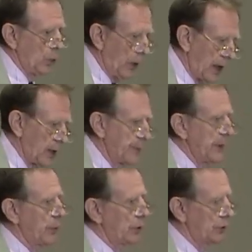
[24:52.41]
and why
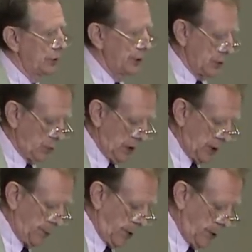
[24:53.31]
are people good
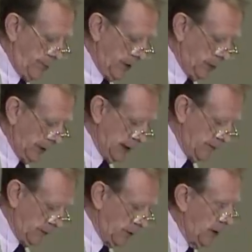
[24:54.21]
and why are
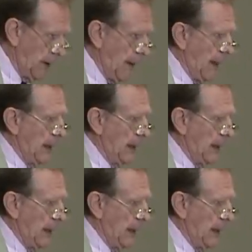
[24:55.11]
people evil.